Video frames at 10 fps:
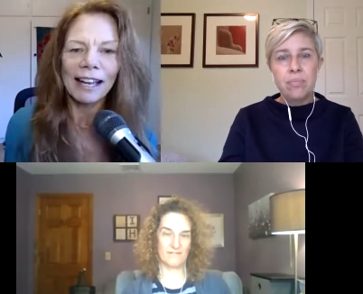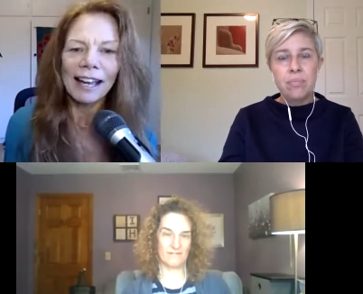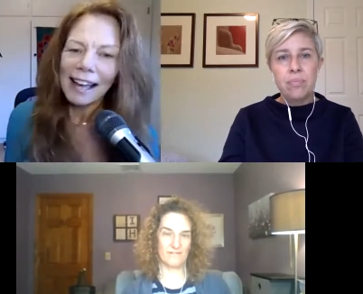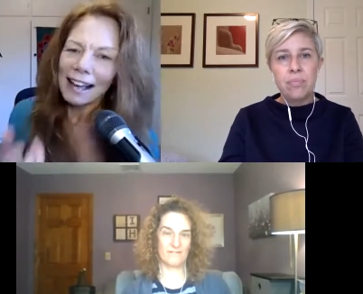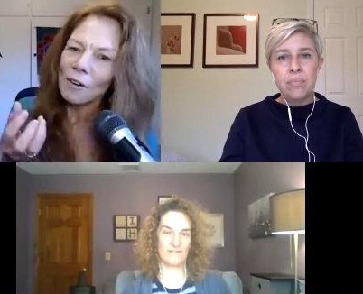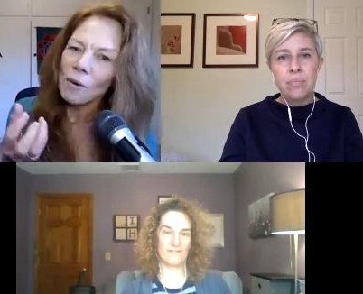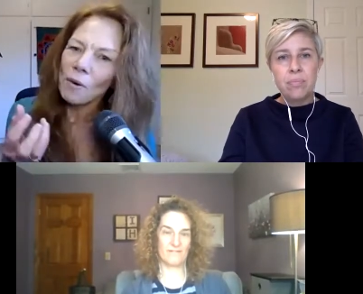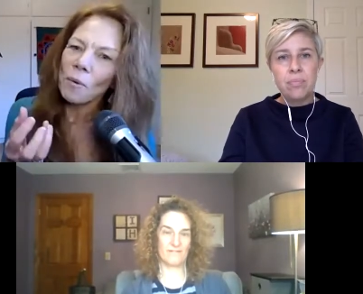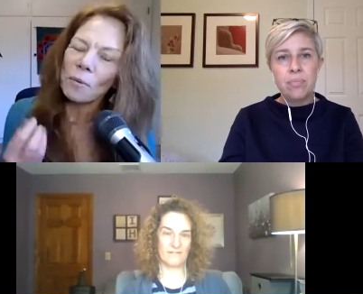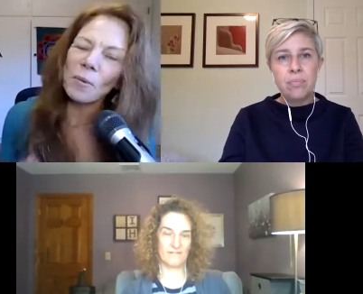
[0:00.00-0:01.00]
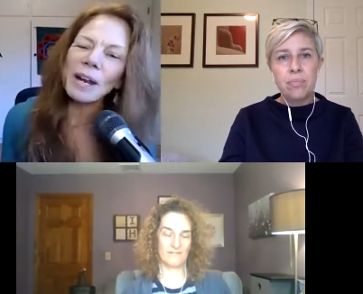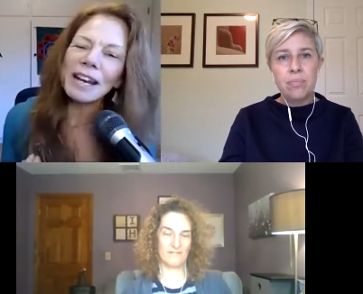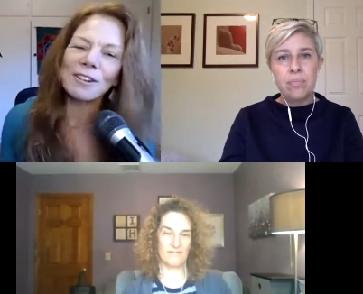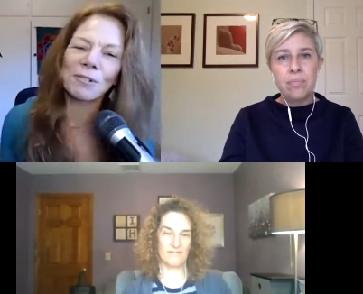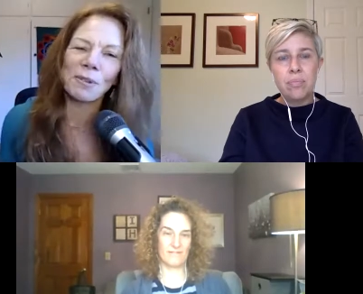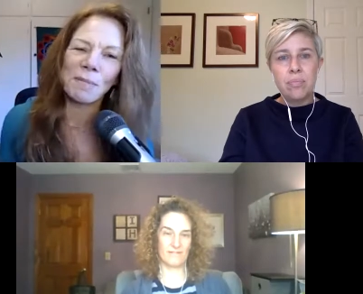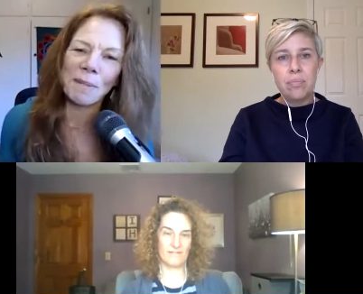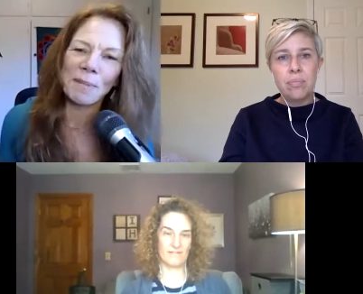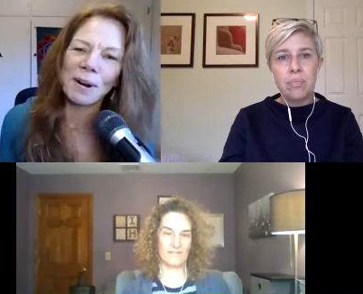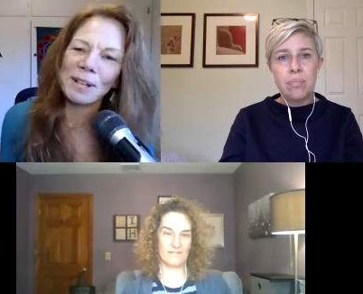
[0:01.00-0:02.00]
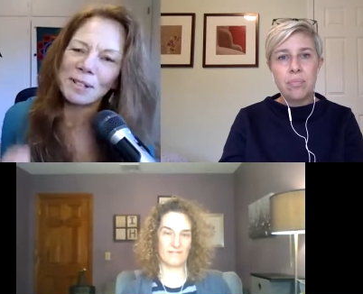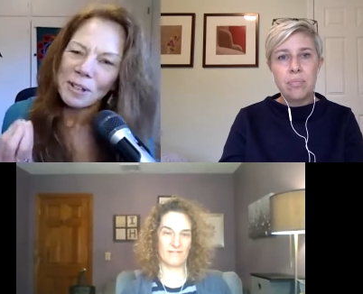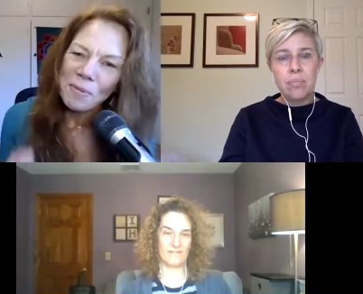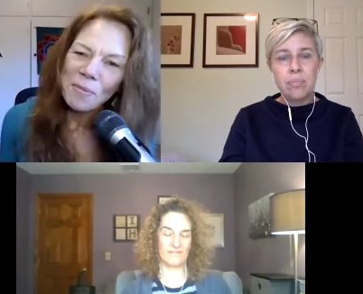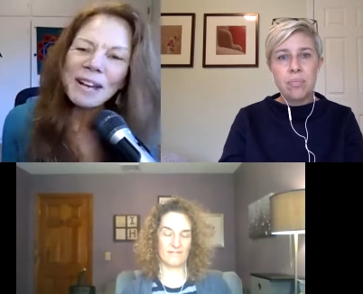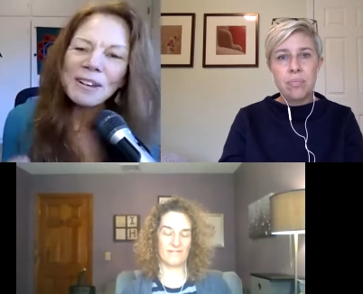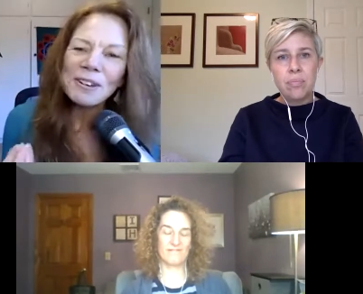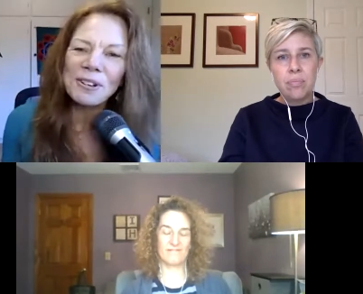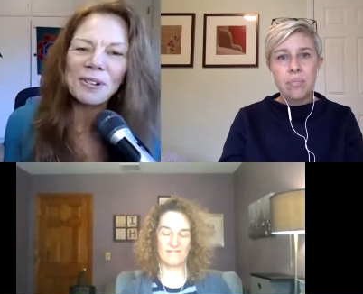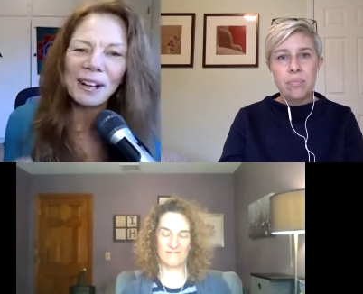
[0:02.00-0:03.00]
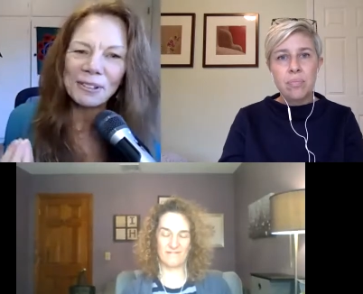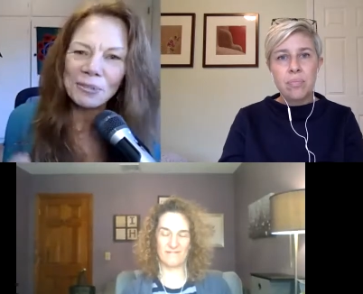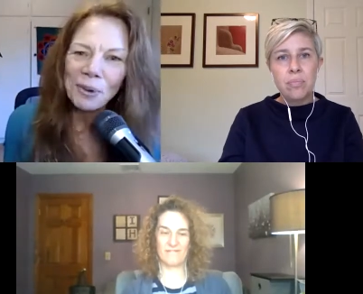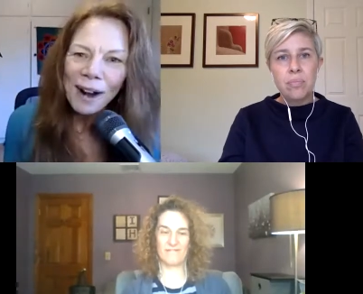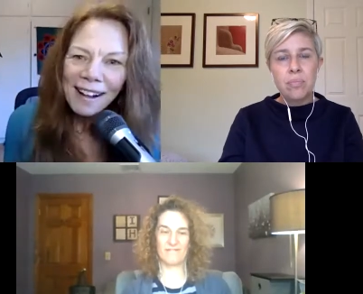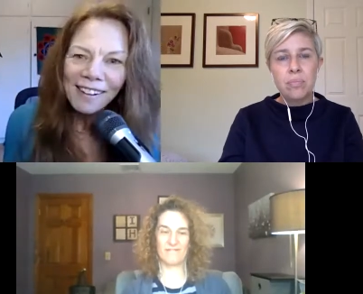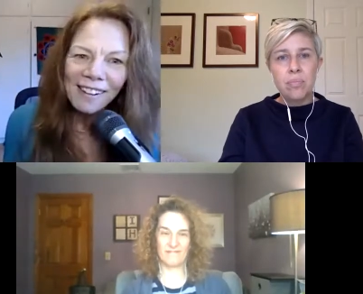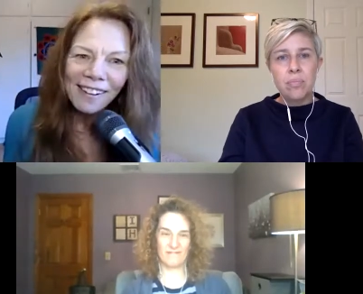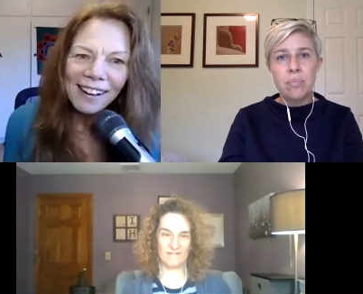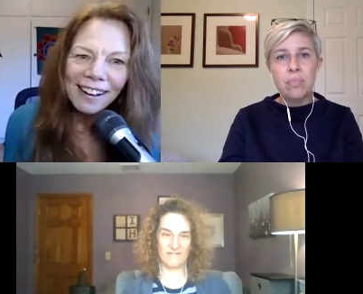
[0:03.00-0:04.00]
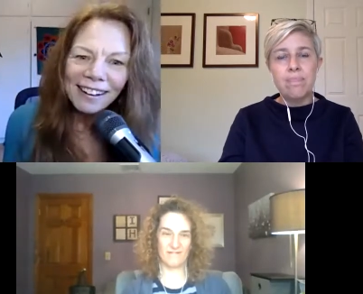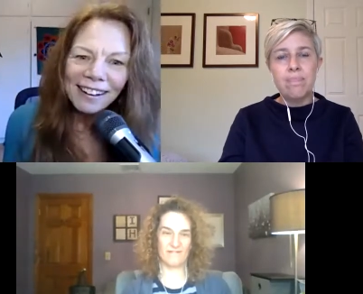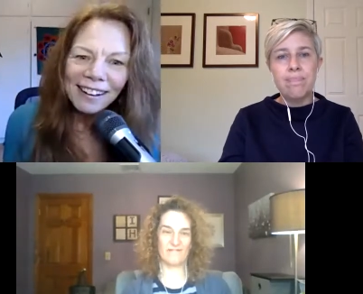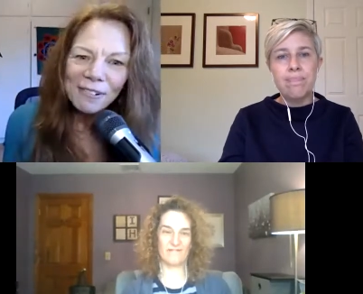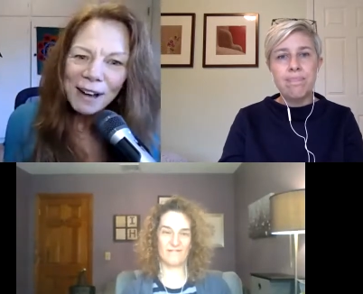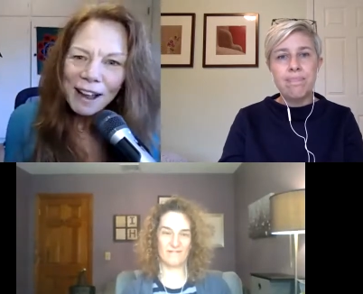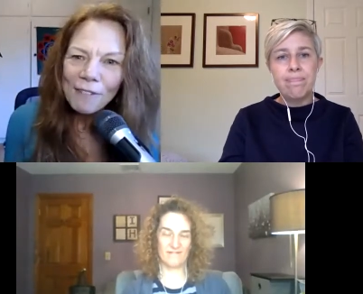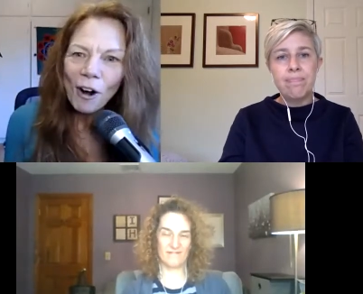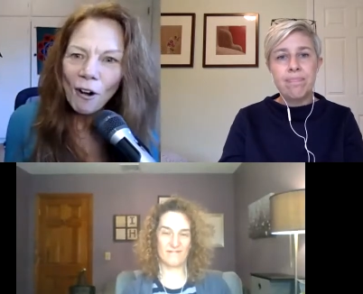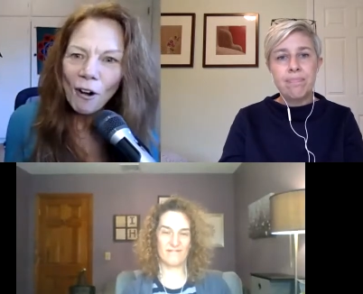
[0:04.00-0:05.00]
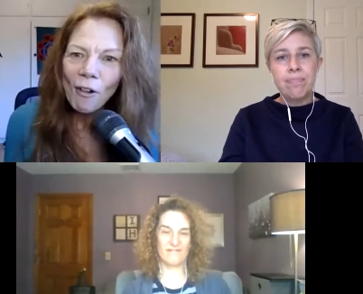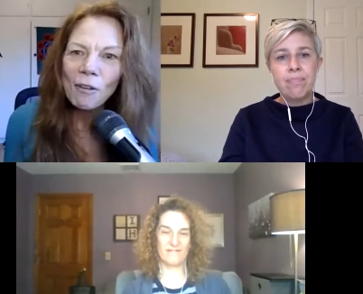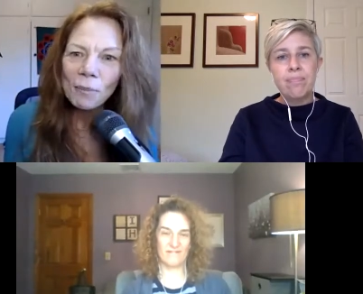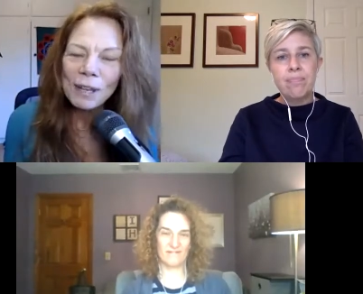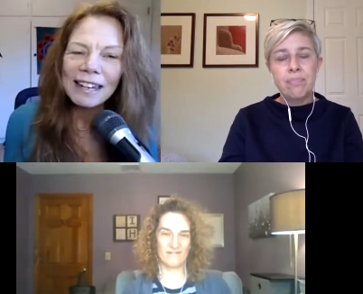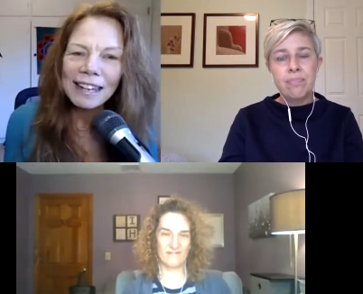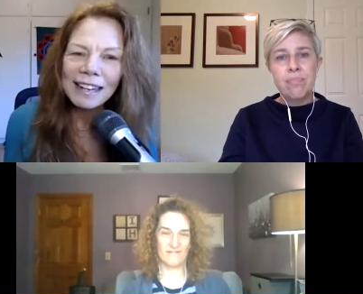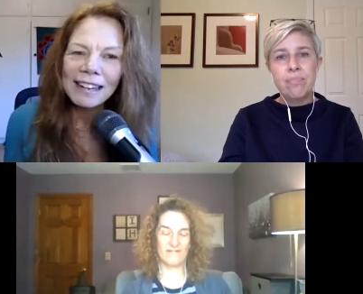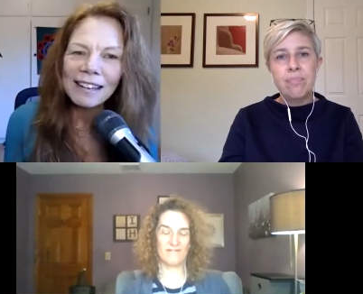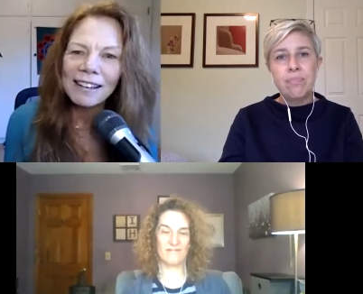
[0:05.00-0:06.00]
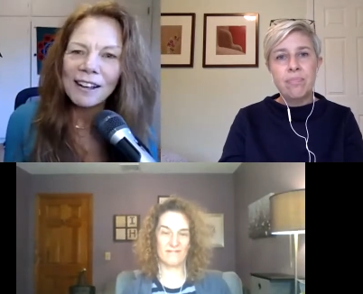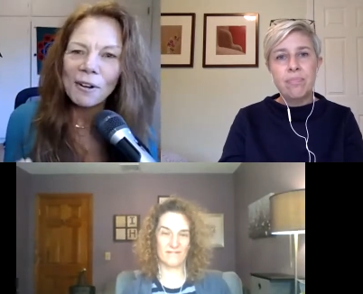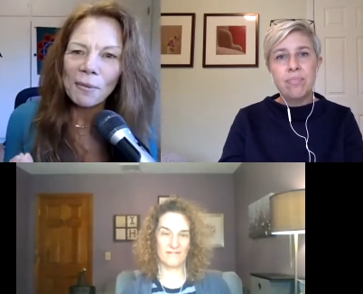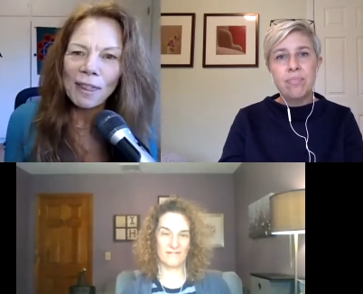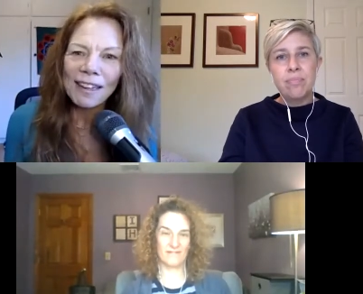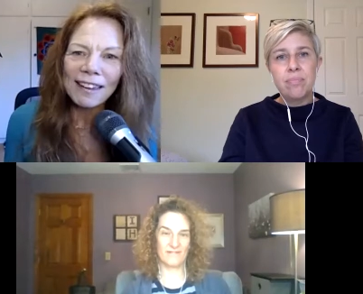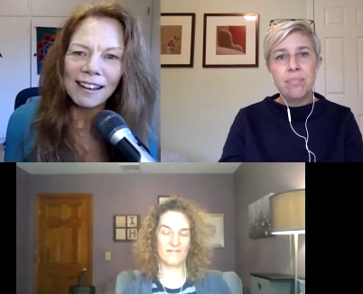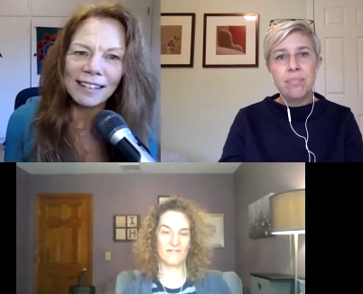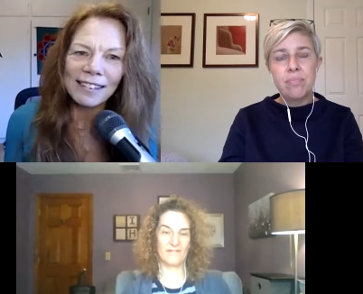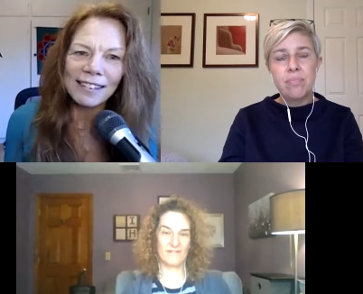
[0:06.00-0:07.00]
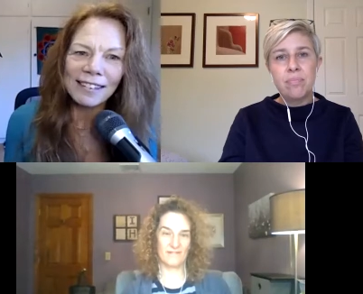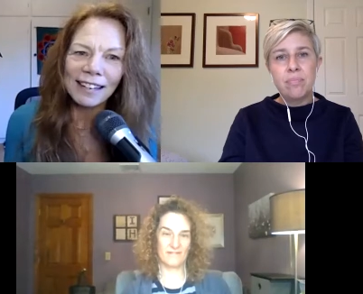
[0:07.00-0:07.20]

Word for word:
Speaker 1: And what we need to remember is that we do as well. Mm-hmm. We have all that we need within us.